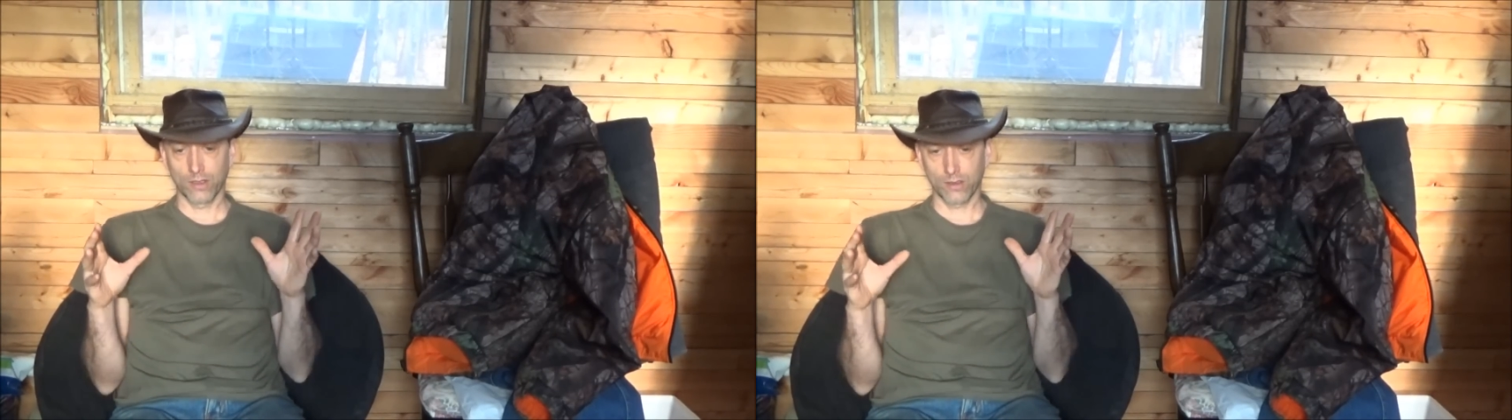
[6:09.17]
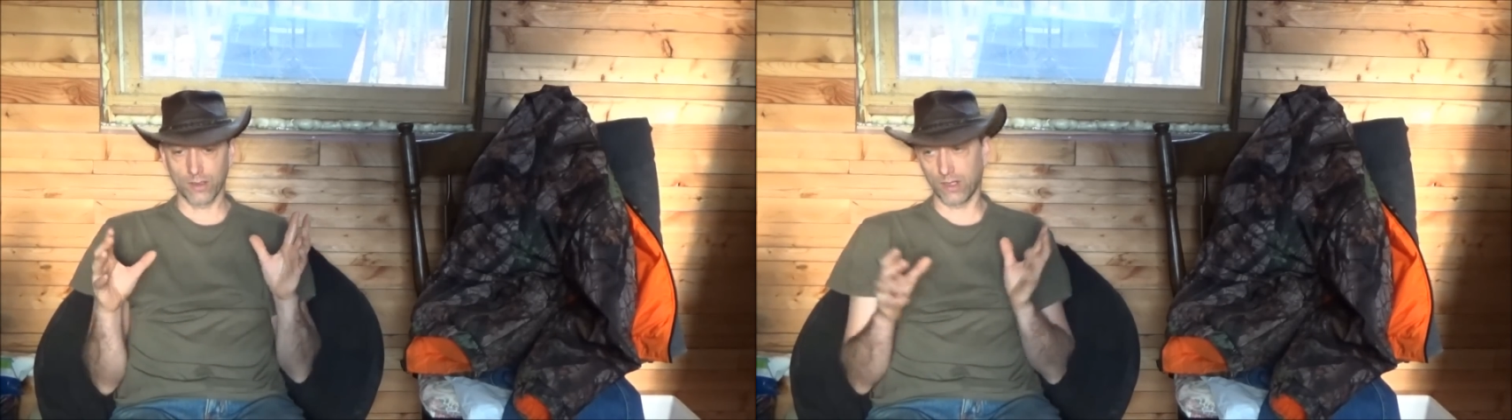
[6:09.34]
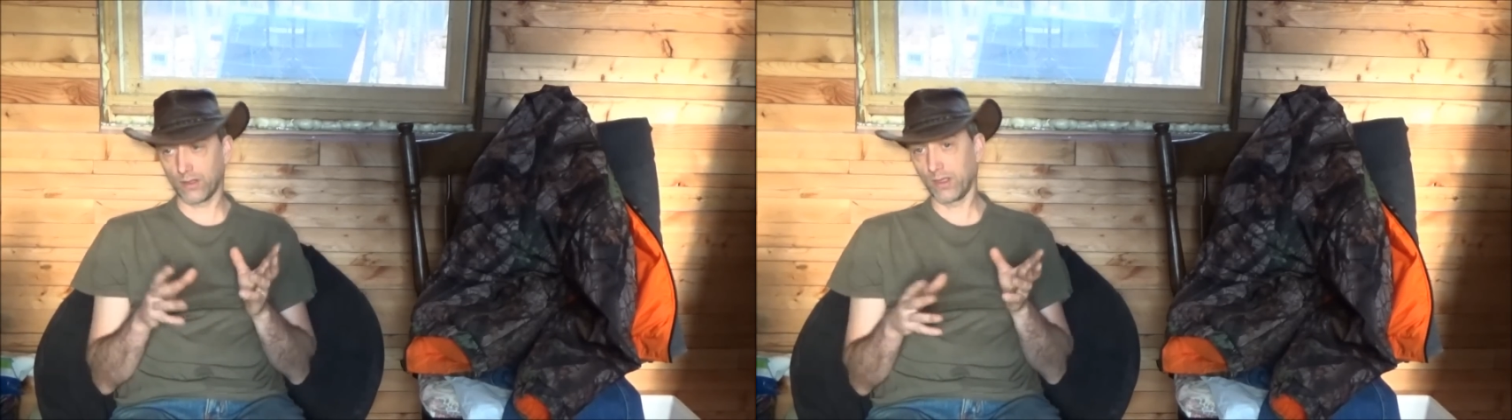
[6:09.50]

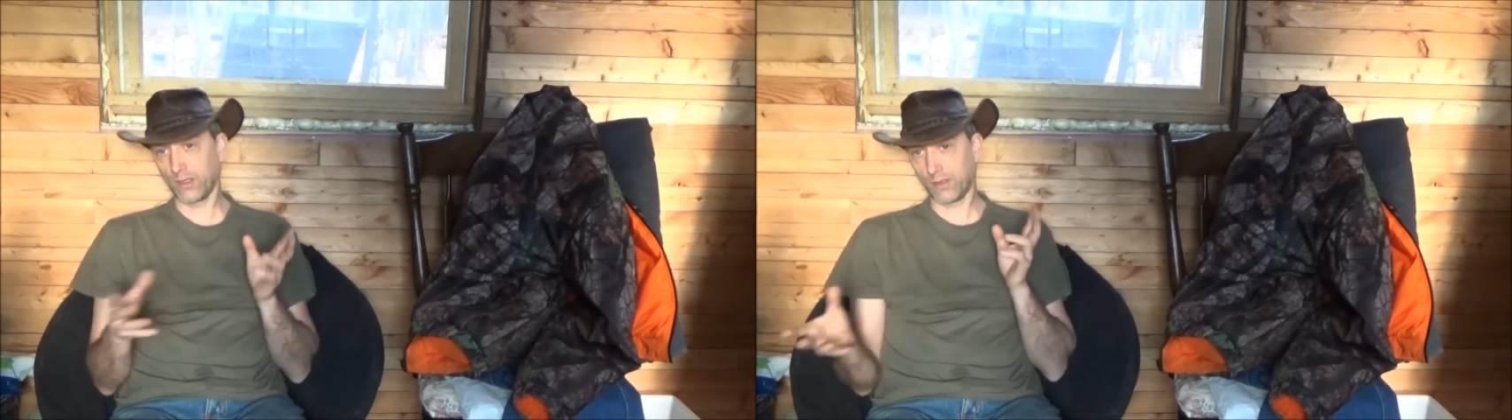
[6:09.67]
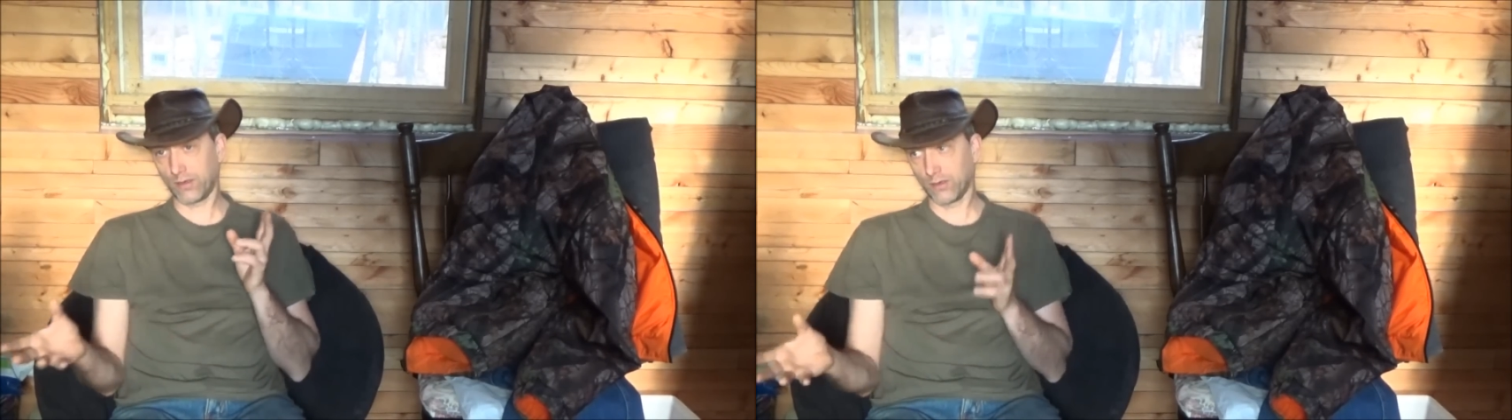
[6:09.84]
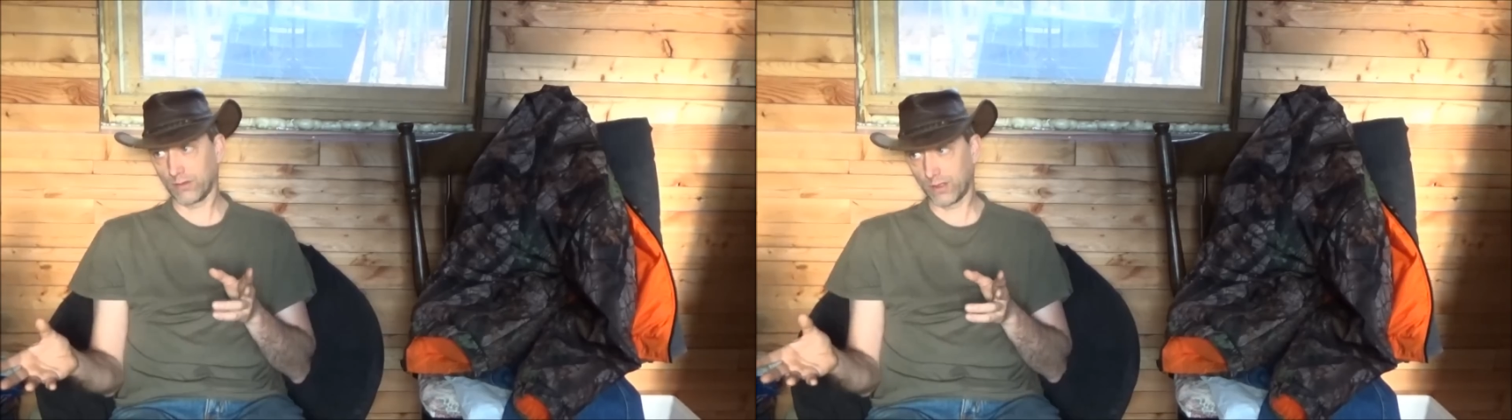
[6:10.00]
Not
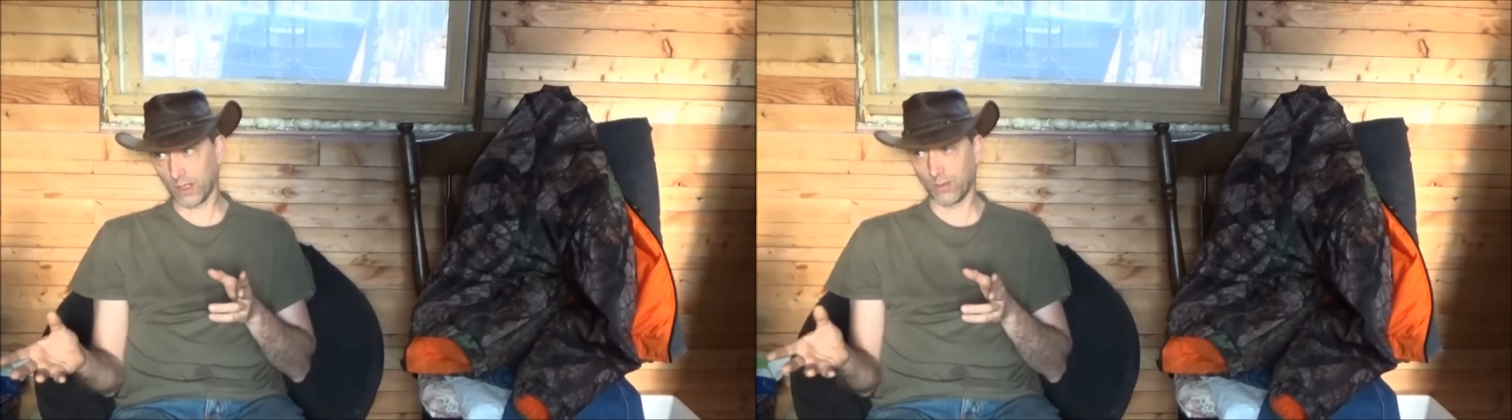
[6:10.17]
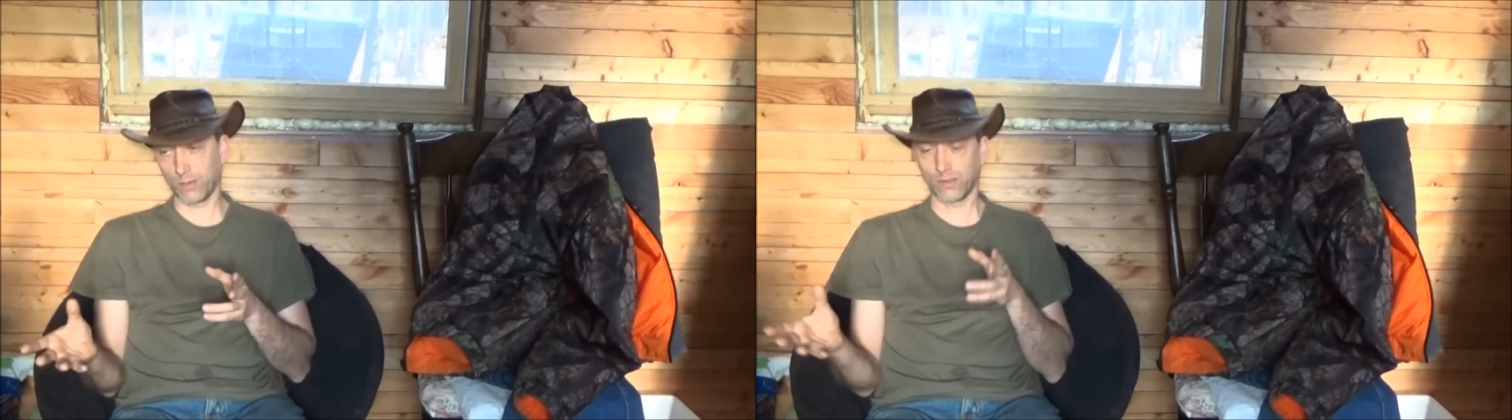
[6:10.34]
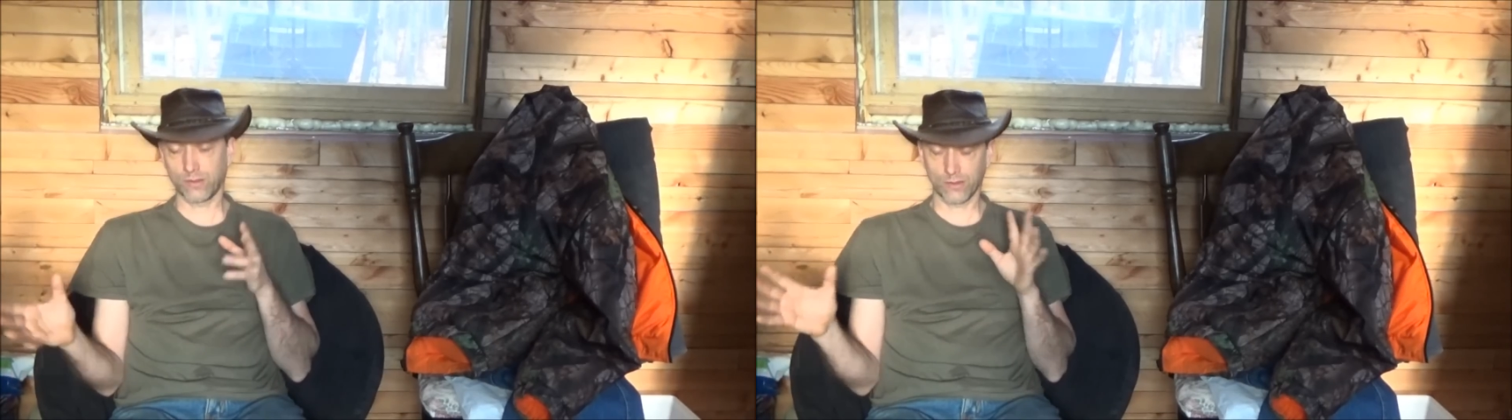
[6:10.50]
like the
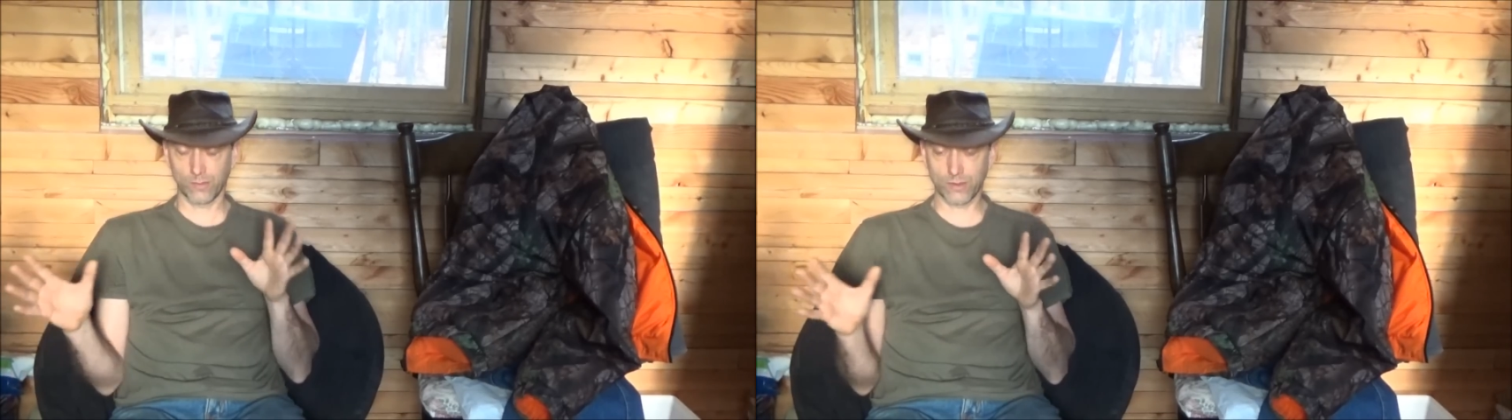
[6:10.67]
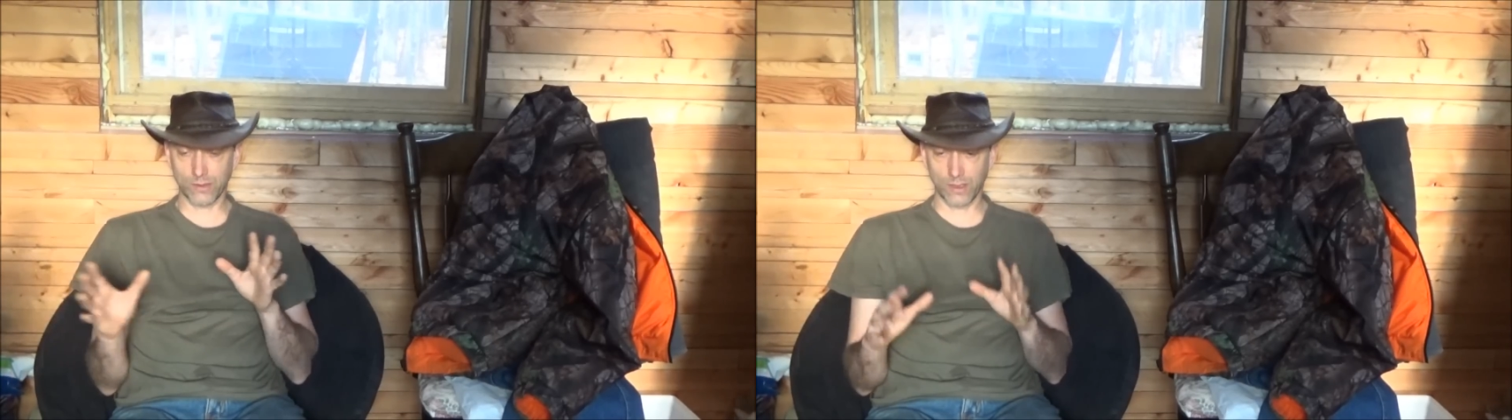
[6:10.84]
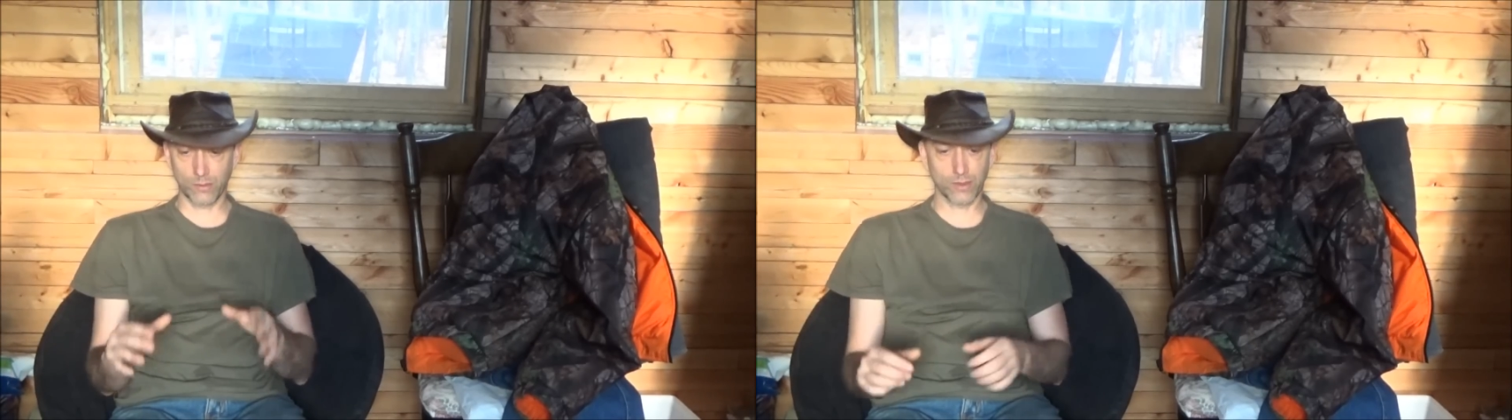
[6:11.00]
comments, so I'm
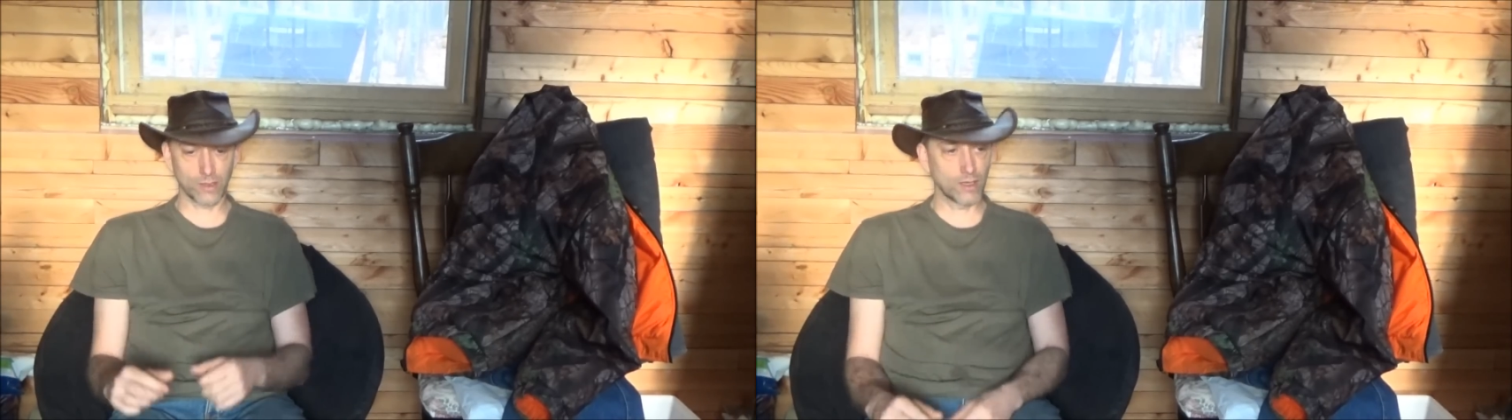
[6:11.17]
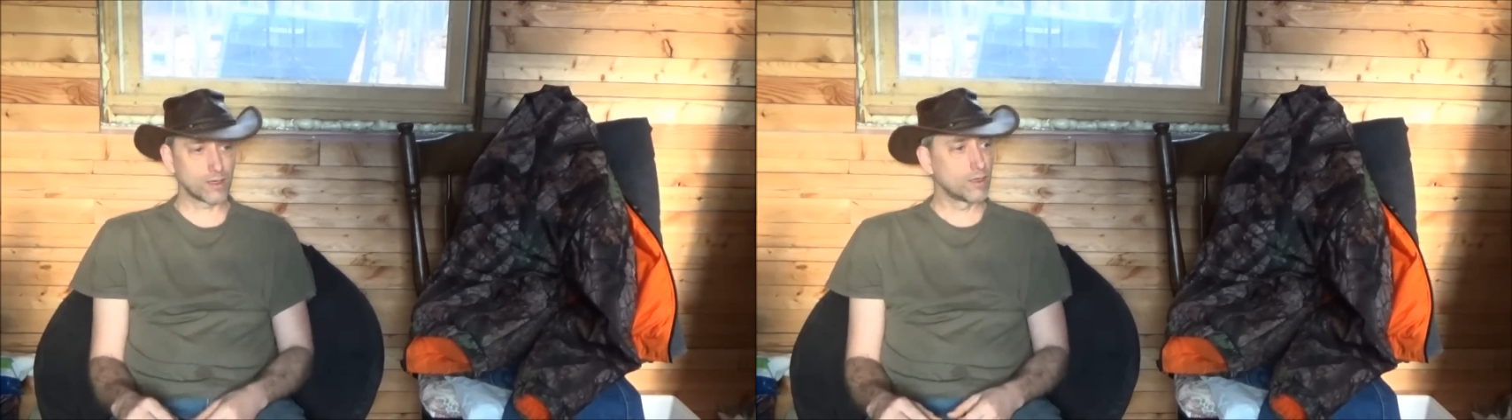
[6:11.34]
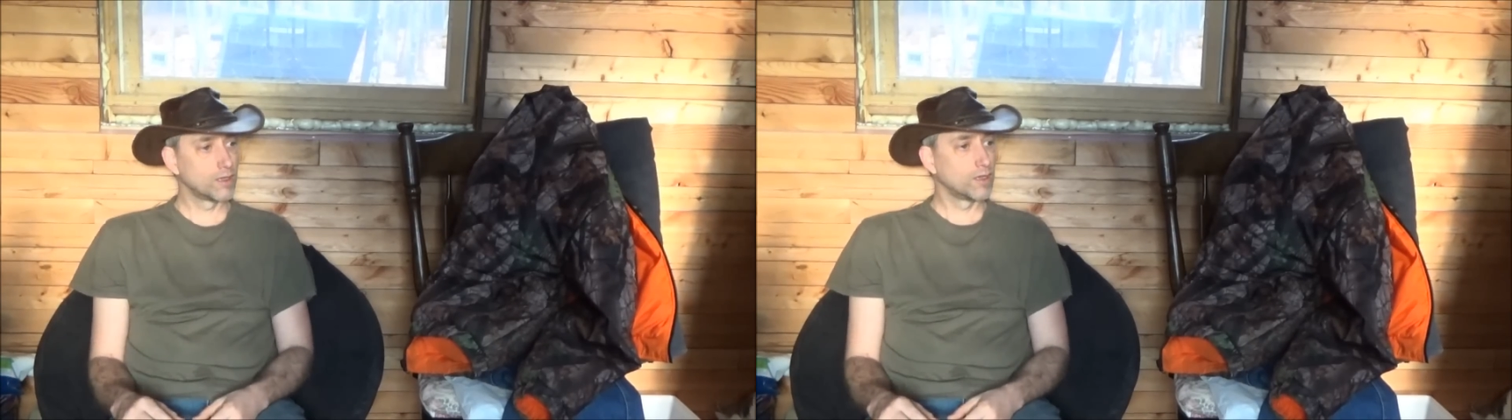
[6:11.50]
sorry about that.